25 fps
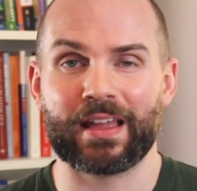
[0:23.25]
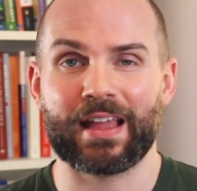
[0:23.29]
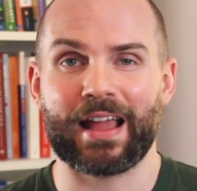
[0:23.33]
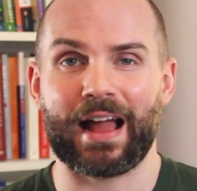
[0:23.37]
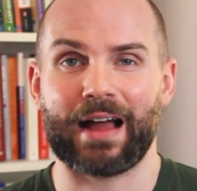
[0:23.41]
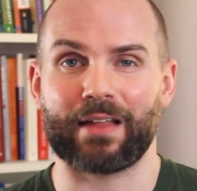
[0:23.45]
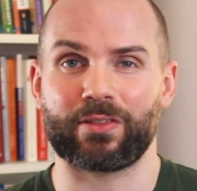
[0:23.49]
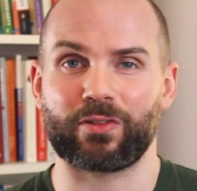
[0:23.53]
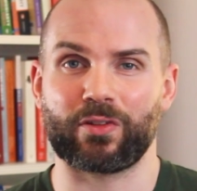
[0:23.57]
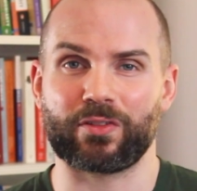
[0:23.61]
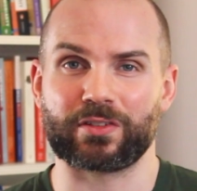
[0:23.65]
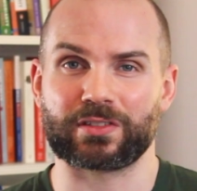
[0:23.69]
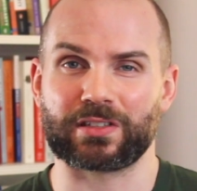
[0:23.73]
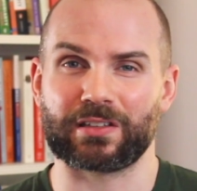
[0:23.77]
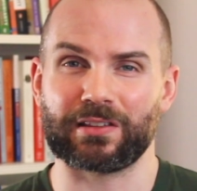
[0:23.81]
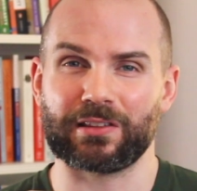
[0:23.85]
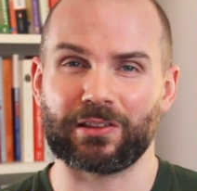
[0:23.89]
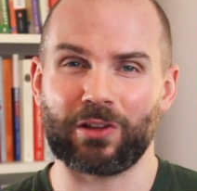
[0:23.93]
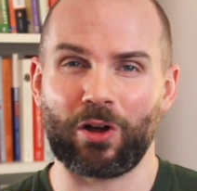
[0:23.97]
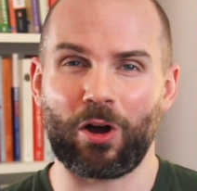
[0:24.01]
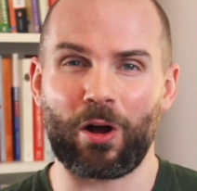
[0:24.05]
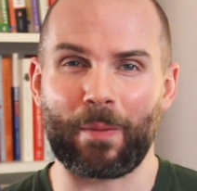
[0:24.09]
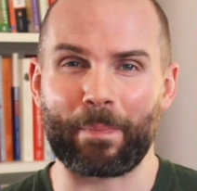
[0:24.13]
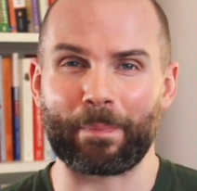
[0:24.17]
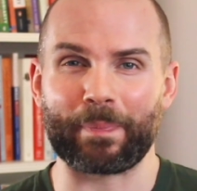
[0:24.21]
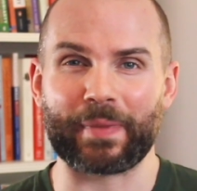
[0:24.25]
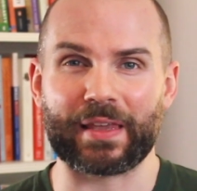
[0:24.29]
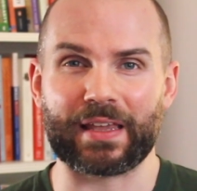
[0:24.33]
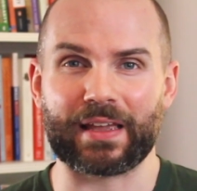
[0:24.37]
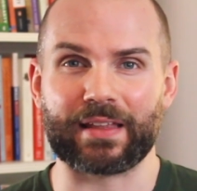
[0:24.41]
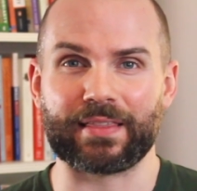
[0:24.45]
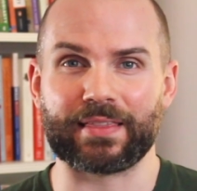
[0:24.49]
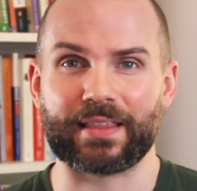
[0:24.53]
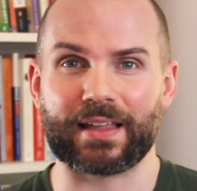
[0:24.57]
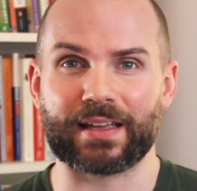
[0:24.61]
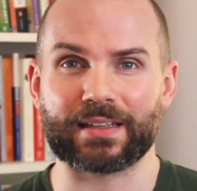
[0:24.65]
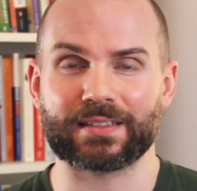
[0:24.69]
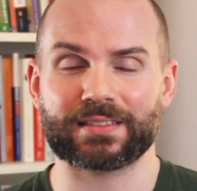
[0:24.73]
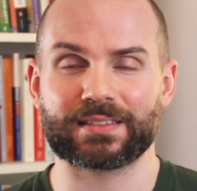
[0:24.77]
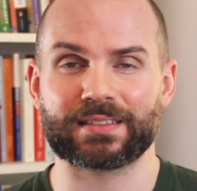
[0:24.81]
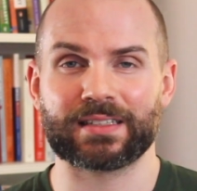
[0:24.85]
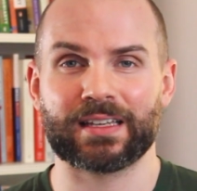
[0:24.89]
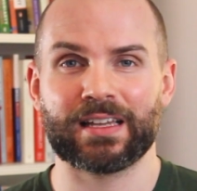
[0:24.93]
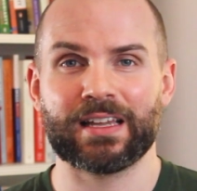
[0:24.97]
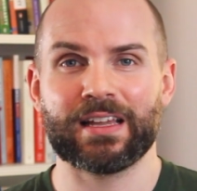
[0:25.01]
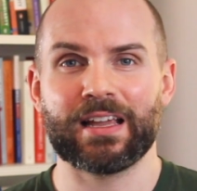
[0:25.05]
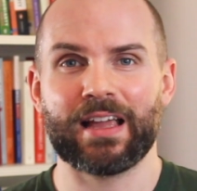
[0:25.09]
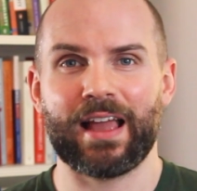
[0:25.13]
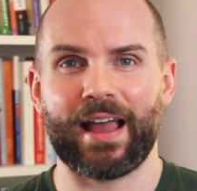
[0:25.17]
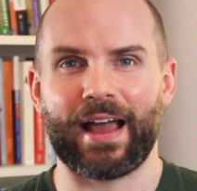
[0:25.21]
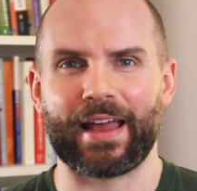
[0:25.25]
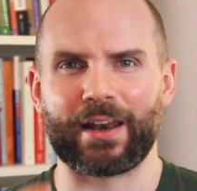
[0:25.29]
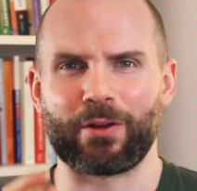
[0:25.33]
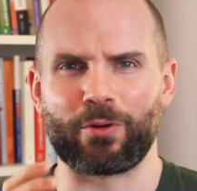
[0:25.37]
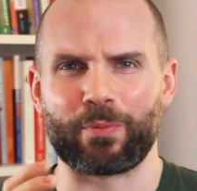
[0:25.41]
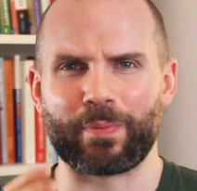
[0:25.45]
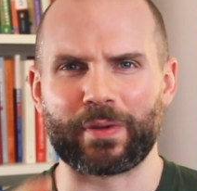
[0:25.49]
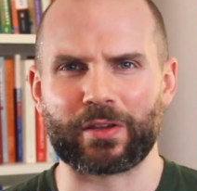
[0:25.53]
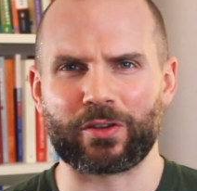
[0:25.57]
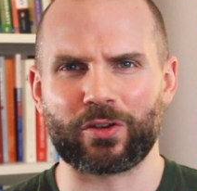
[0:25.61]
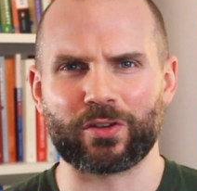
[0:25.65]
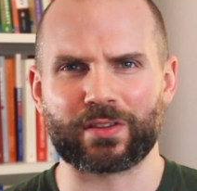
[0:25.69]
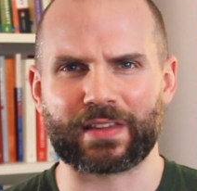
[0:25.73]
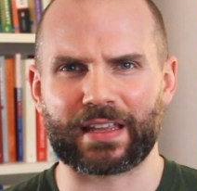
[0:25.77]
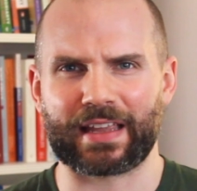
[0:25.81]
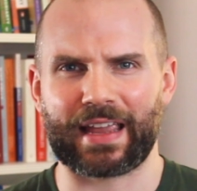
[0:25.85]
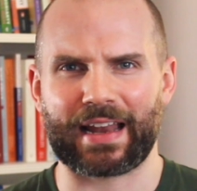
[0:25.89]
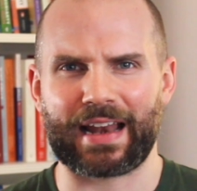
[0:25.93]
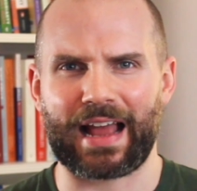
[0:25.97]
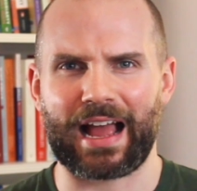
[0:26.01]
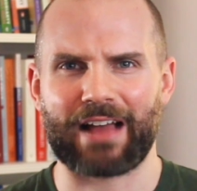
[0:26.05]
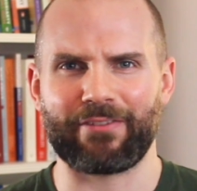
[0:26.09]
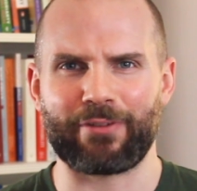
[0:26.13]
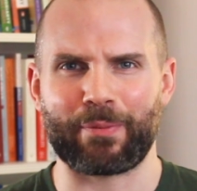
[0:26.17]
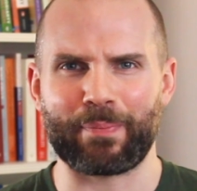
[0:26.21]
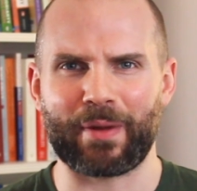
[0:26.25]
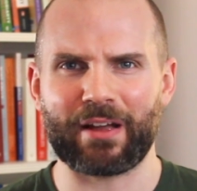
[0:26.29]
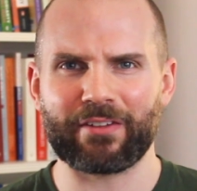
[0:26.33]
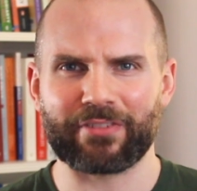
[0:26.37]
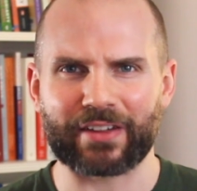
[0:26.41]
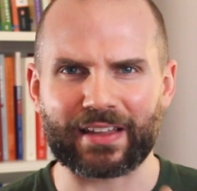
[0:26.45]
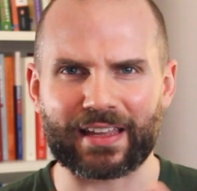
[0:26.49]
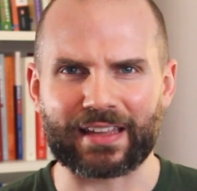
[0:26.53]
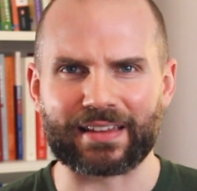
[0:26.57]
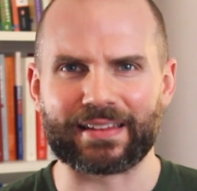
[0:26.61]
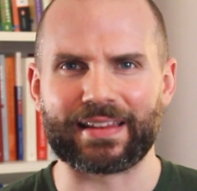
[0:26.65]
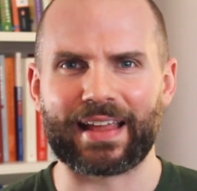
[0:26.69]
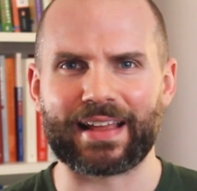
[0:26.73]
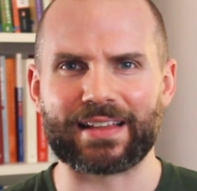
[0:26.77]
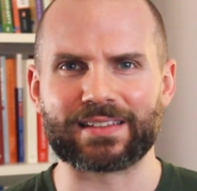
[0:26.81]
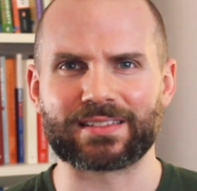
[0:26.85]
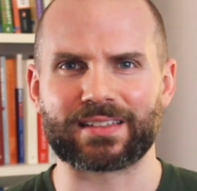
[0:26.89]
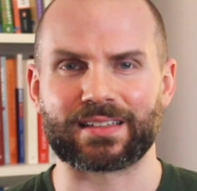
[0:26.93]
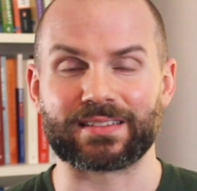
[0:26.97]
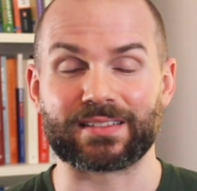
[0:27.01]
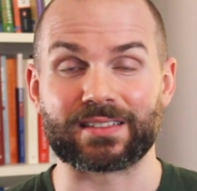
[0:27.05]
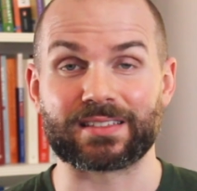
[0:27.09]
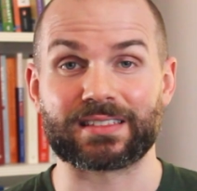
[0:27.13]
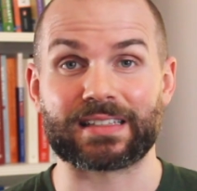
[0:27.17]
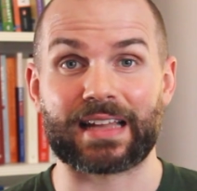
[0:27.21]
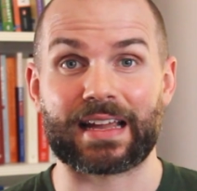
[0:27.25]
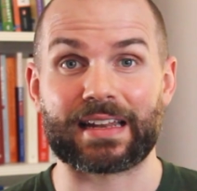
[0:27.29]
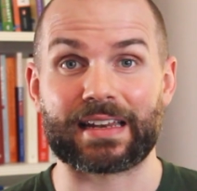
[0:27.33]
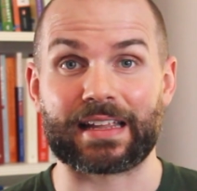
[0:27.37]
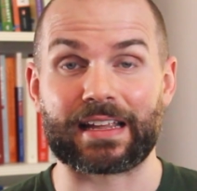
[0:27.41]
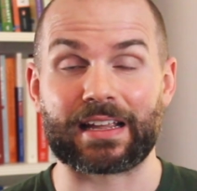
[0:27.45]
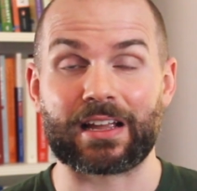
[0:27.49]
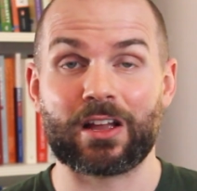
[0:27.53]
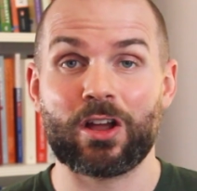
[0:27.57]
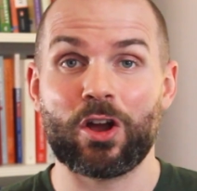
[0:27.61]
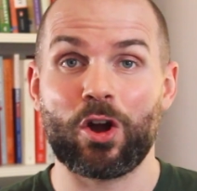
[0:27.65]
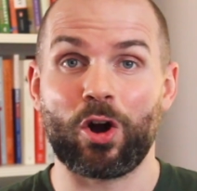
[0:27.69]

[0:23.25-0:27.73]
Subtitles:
I thought there's a lot of meat in this, and it would be good to kind of have a bit of a condensed understanding